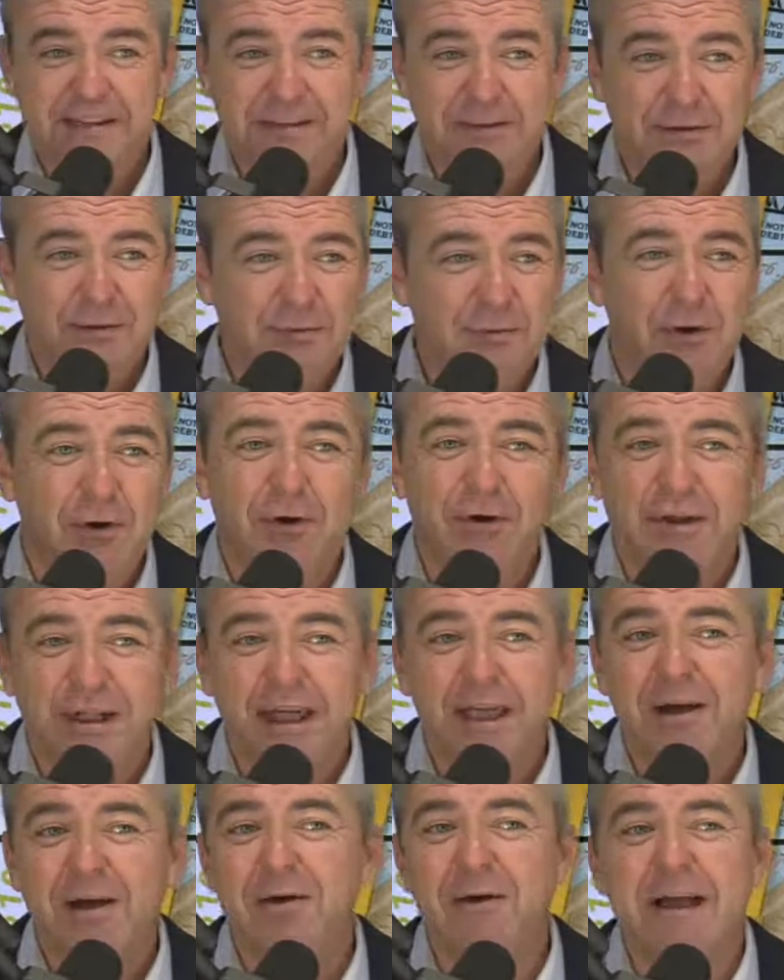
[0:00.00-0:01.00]
You are
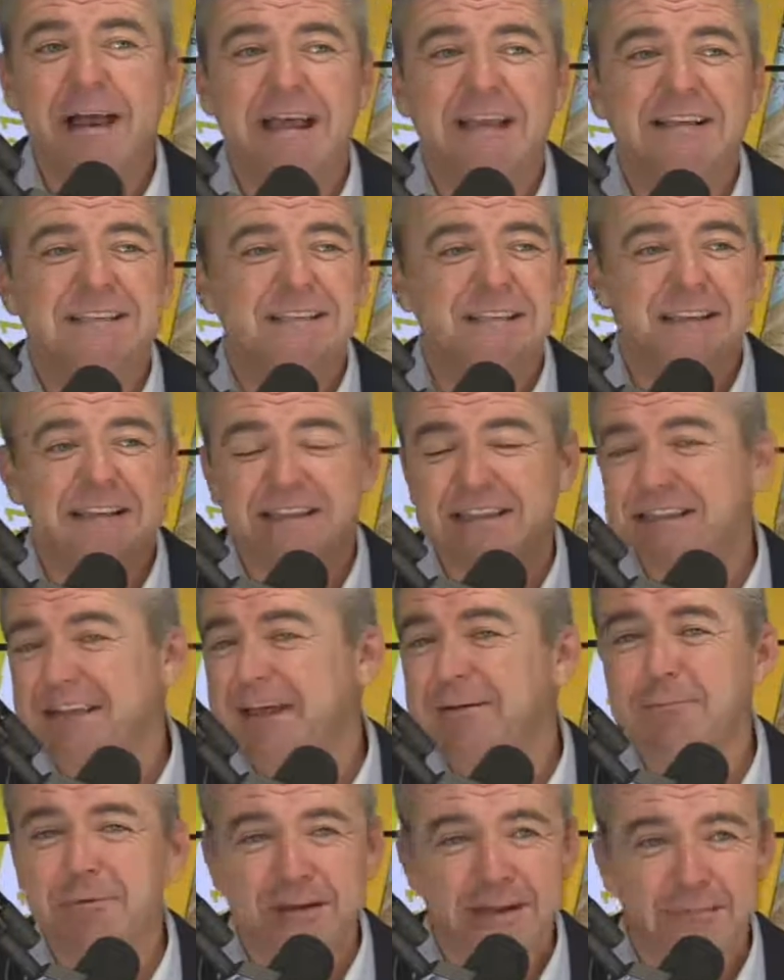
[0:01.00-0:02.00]
now a
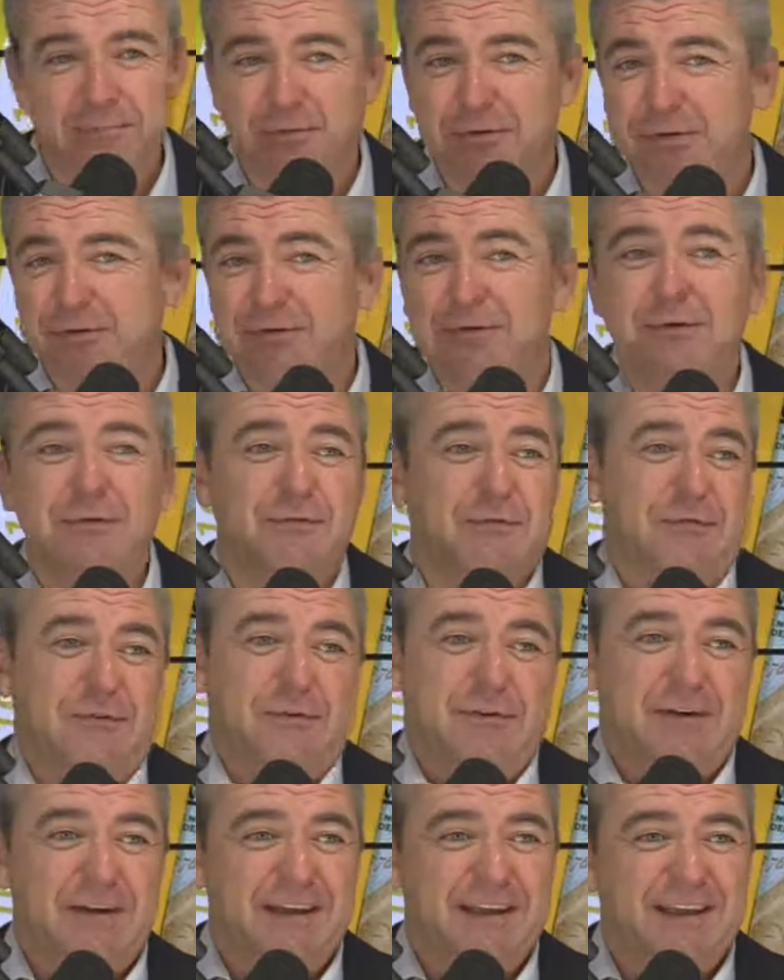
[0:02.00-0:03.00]
celebrity
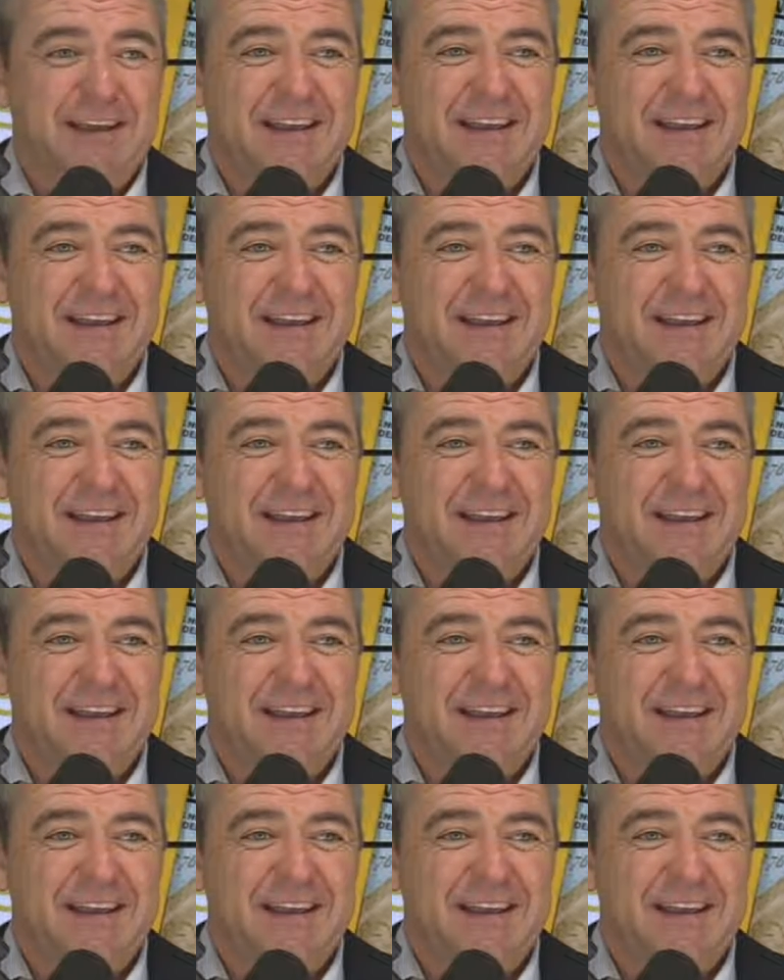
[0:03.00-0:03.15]
producer.